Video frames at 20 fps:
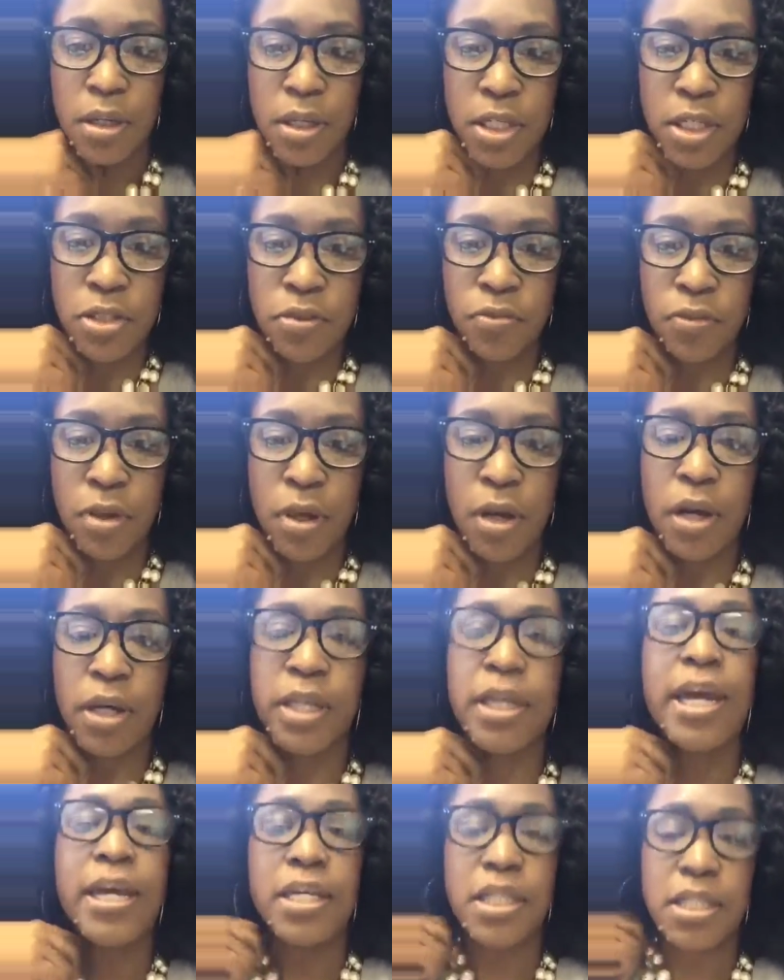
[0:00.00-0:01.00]
Is your
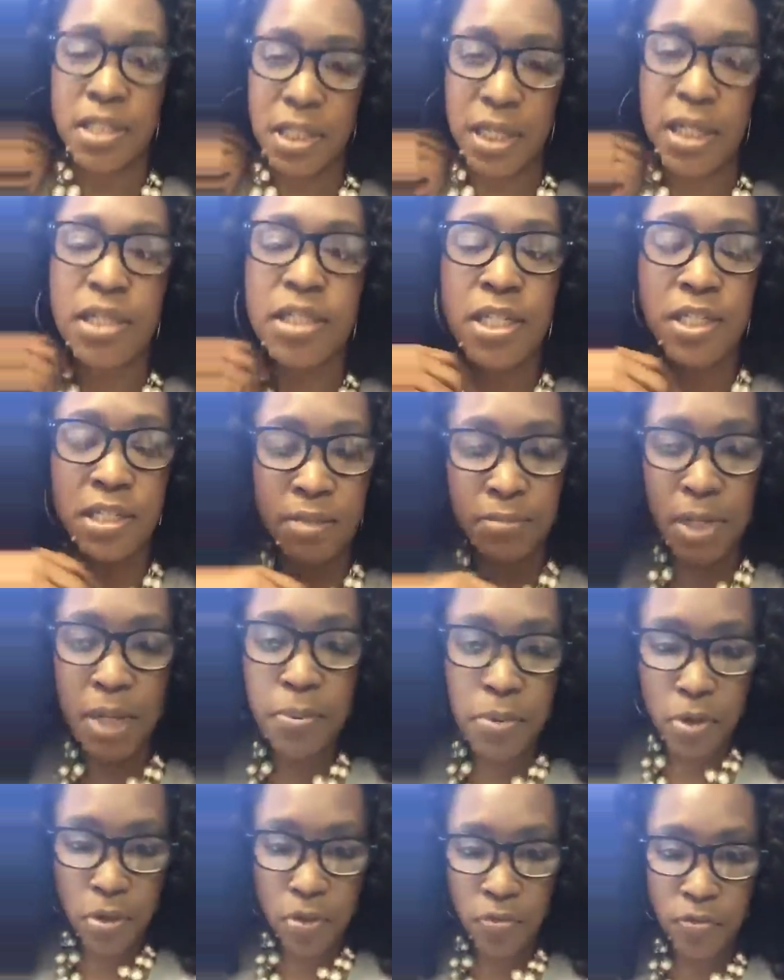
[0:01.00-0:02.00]
blog? Yes, it is. It's in my
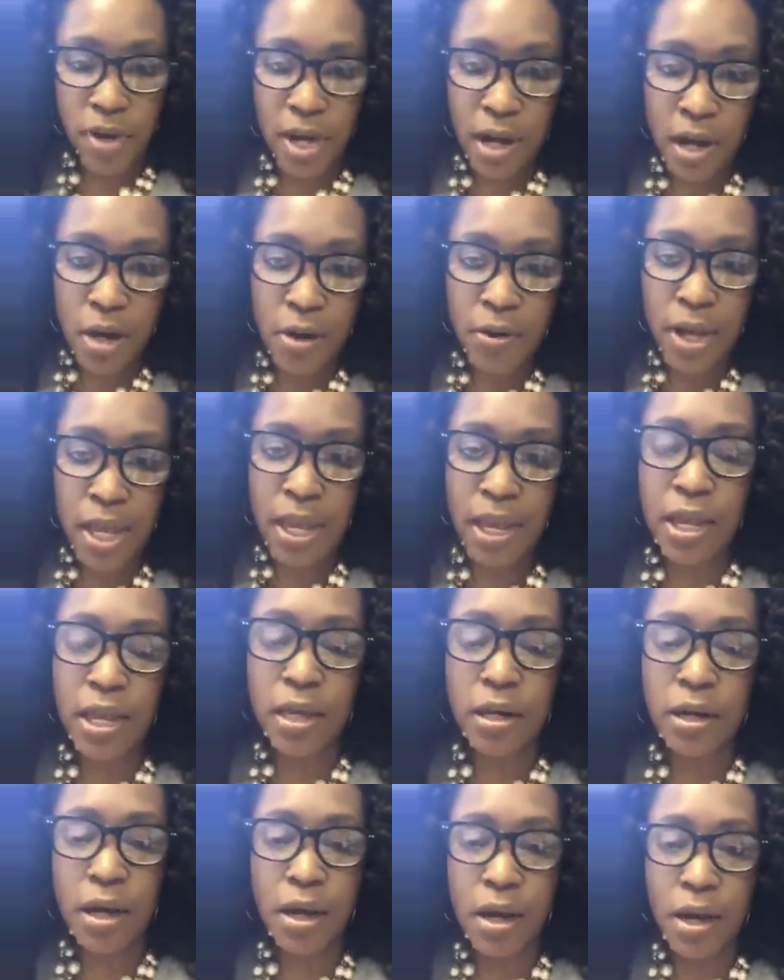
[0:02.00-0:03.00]
profile,
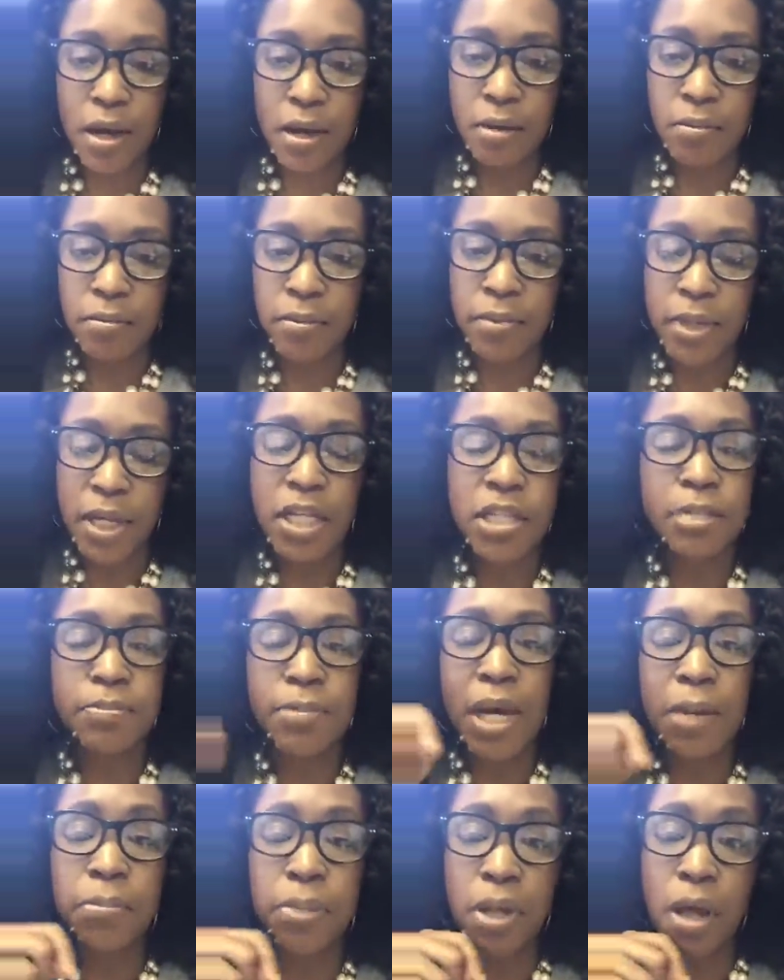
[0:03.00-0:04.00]
and it's
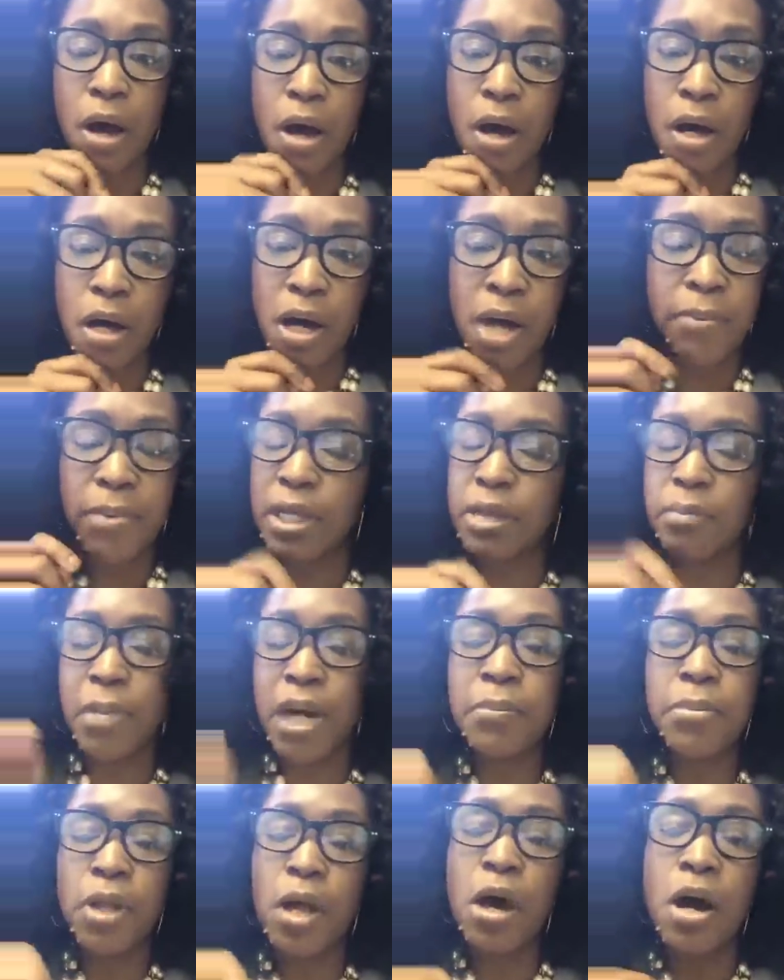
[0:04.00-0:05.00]
my blog.
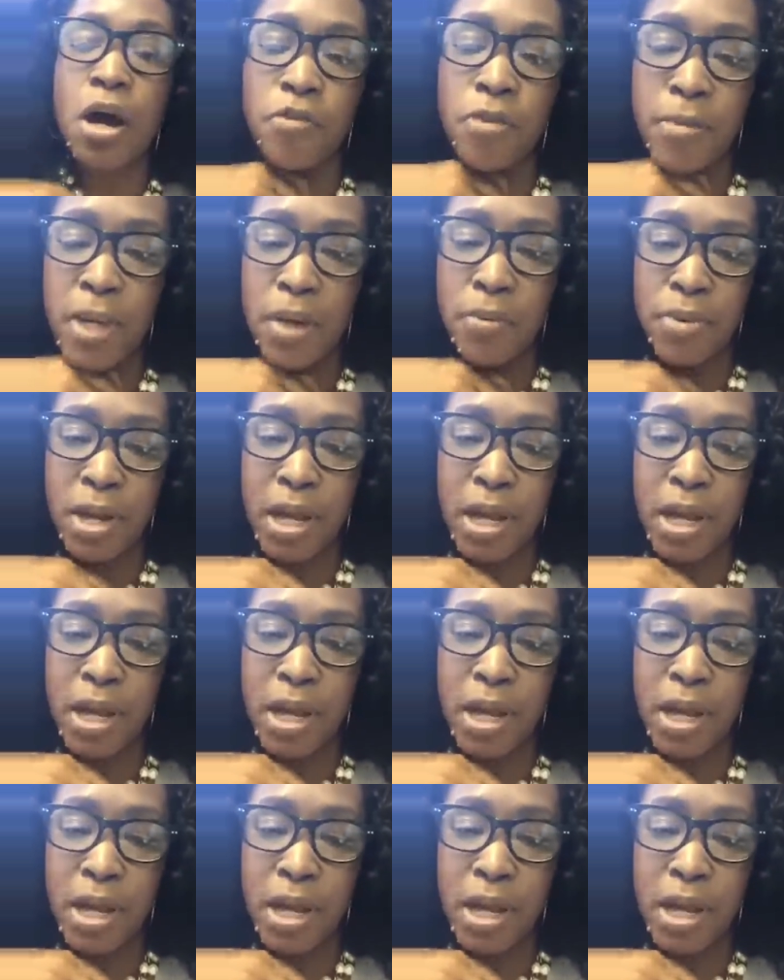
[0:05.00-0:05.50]
My blog for my